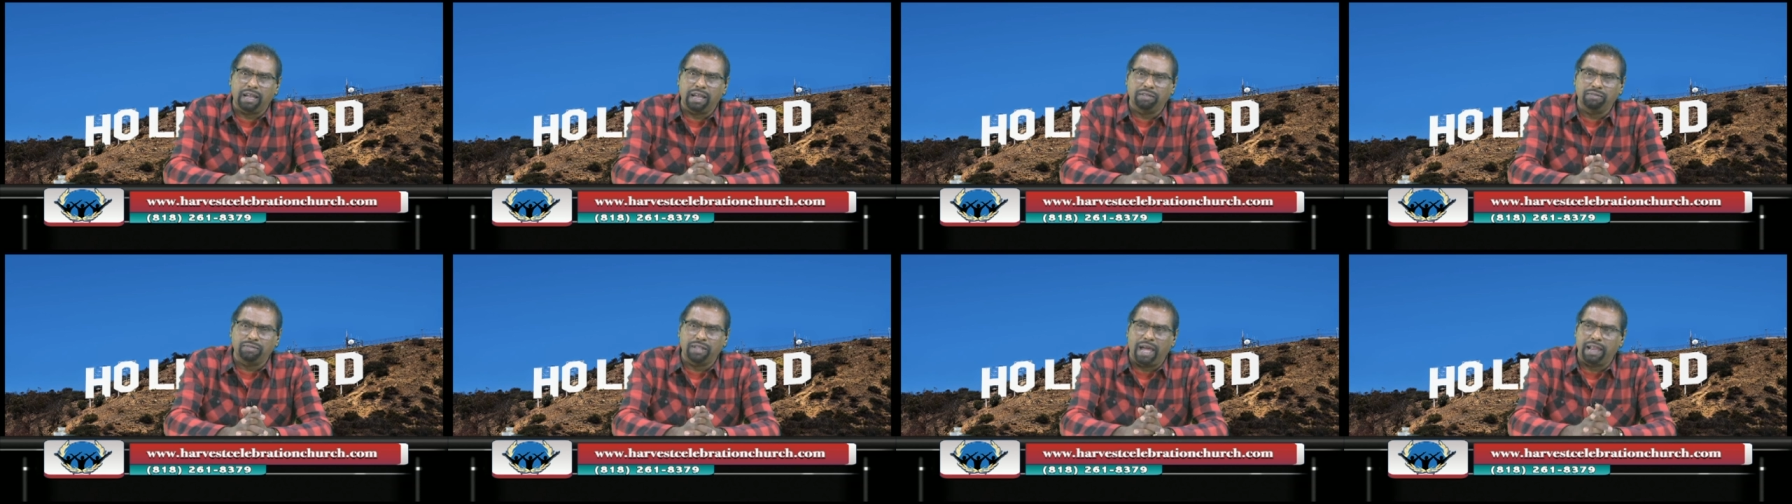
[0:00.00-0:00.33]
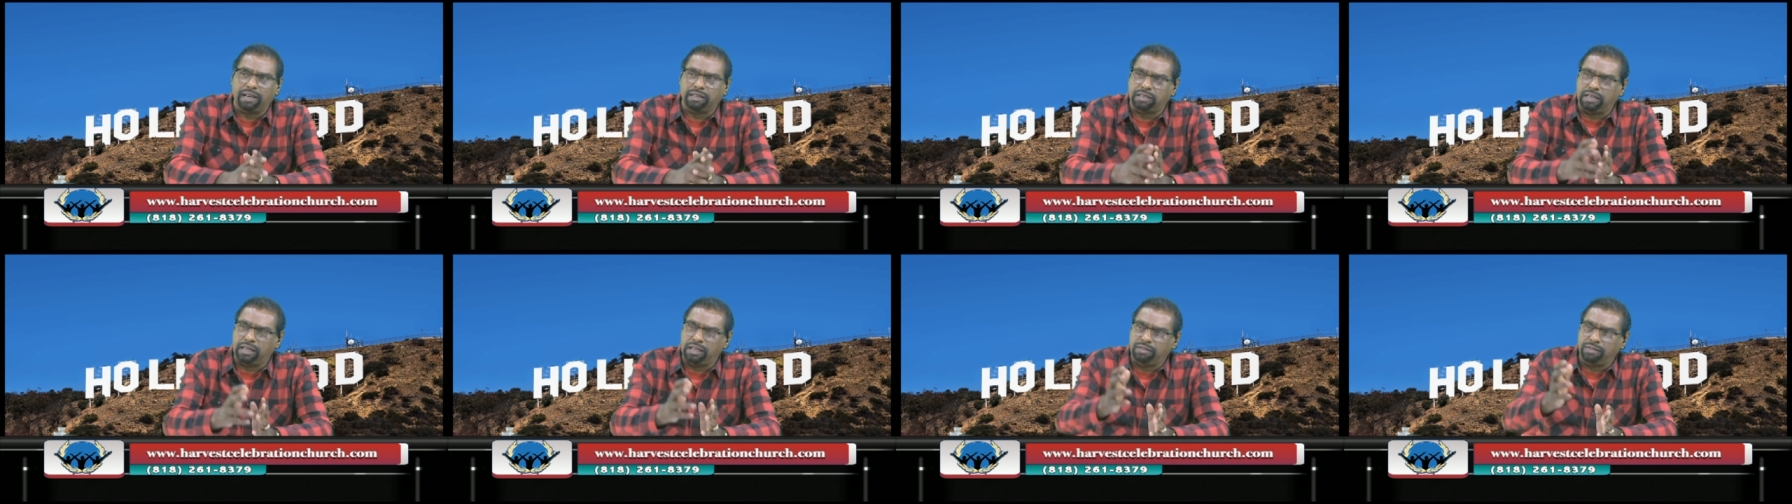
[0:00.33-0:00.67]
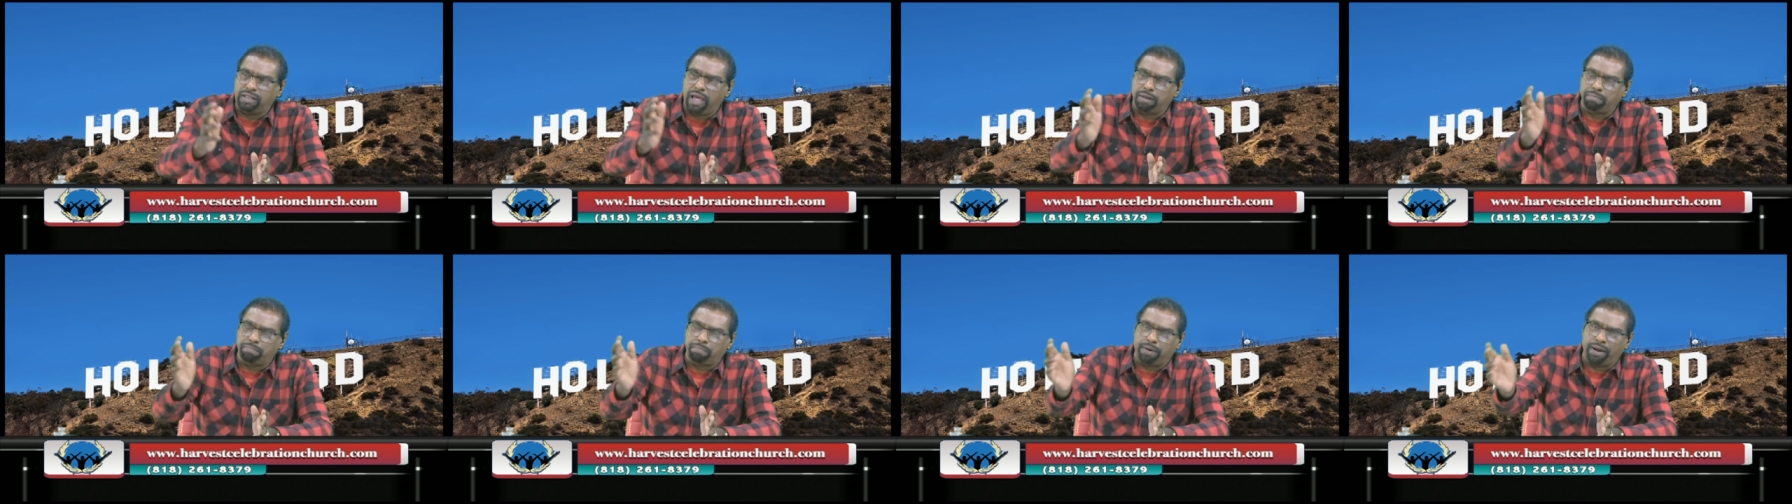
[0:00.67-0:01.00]
in that, in
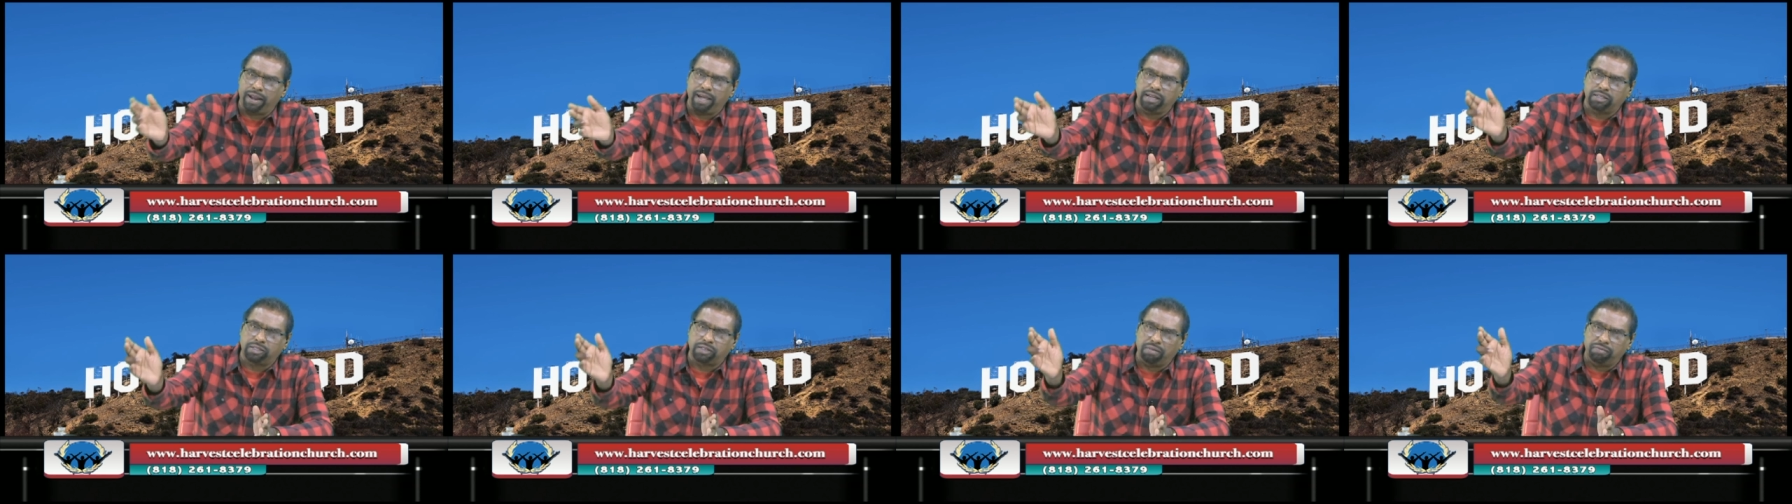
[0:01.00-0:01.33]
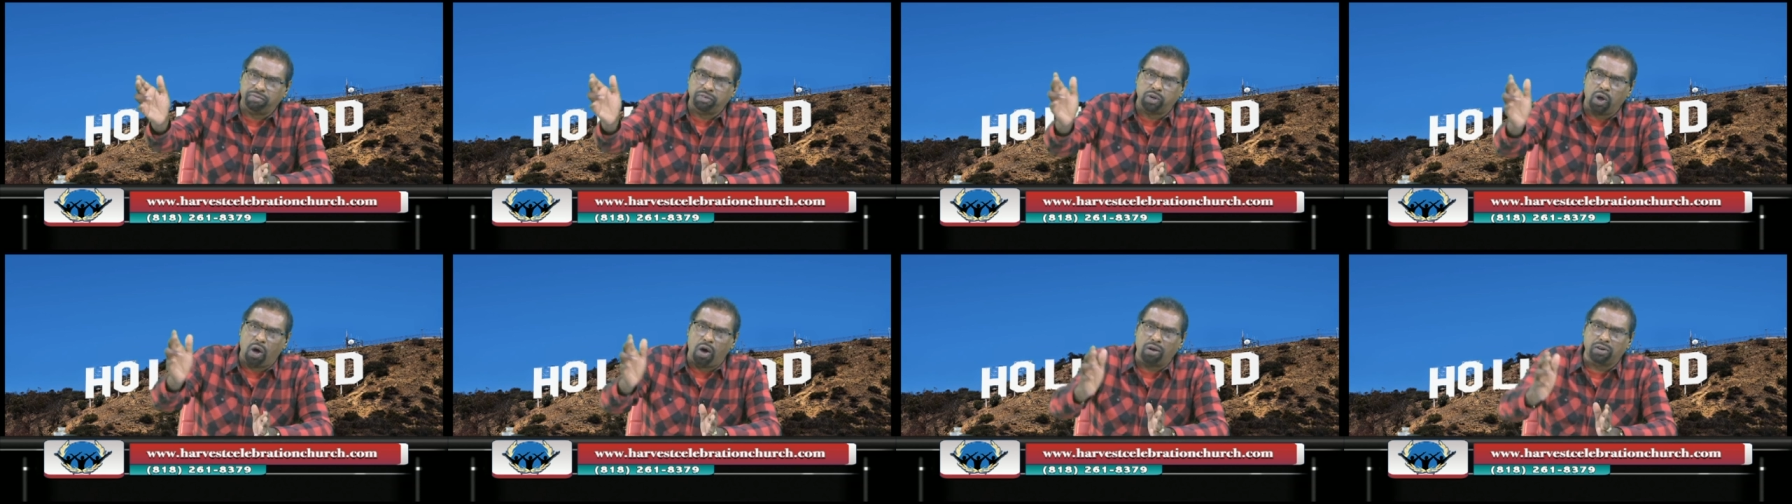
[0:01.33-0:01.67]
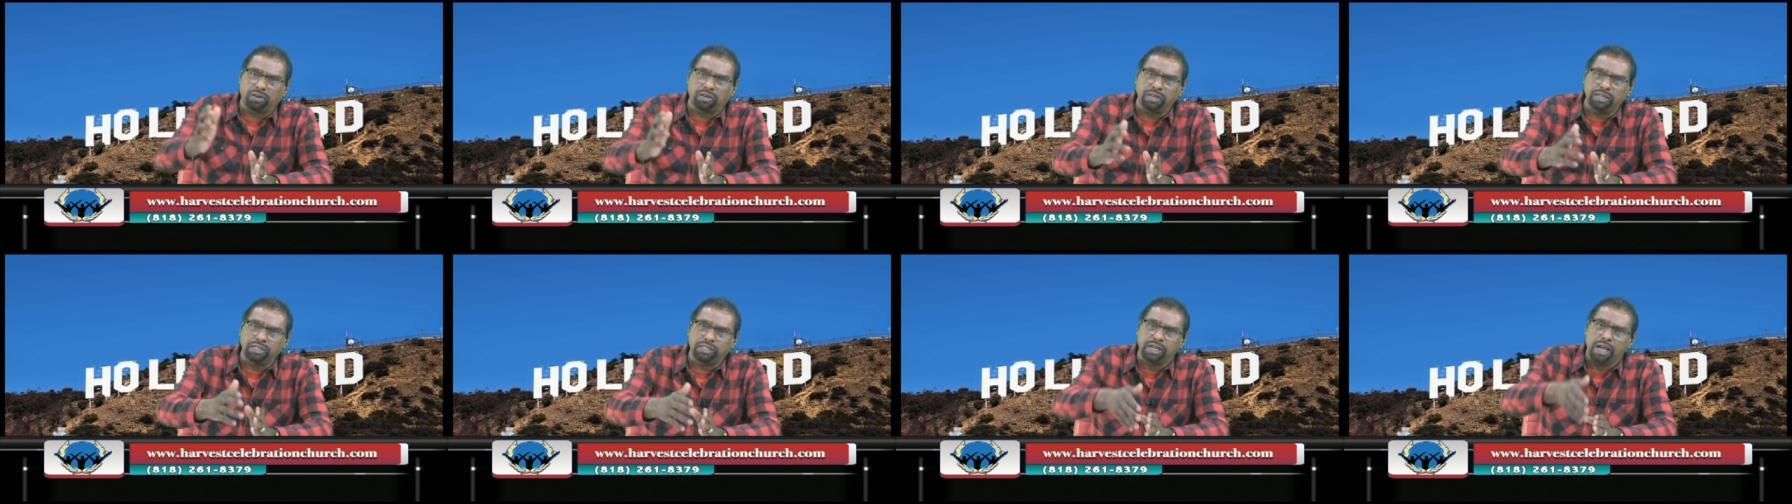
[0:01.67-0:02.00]
that place of
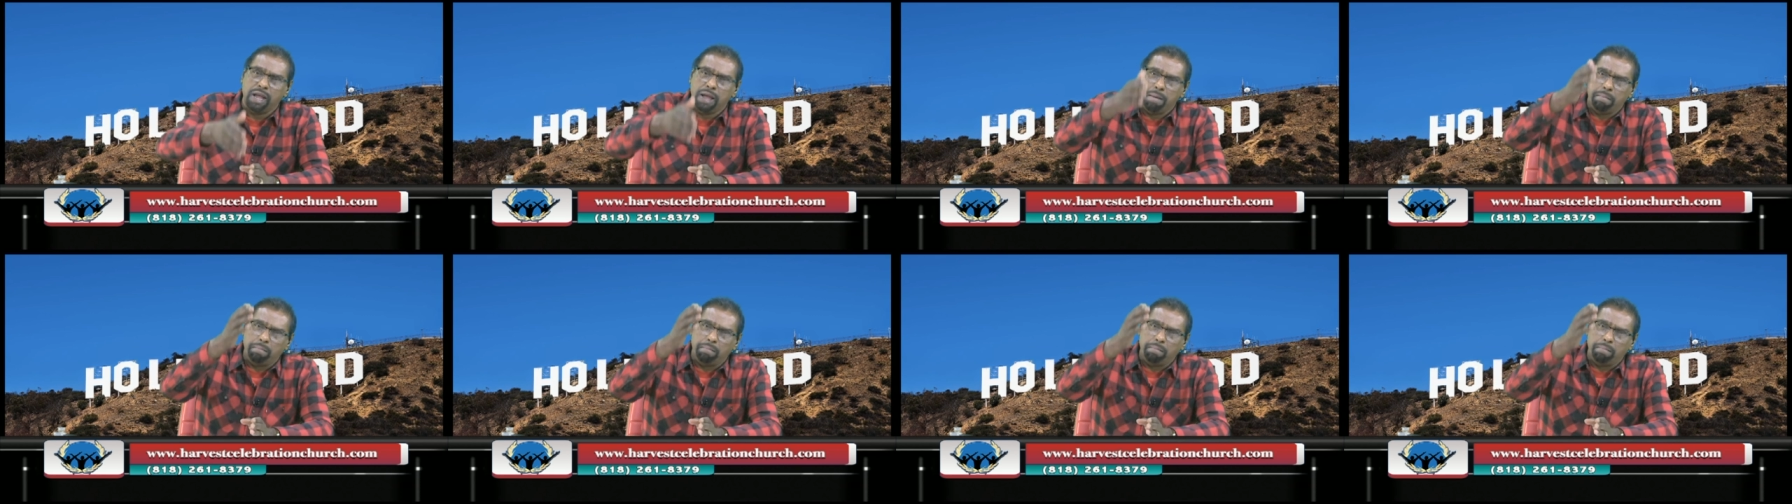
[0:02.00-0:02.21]
darkness,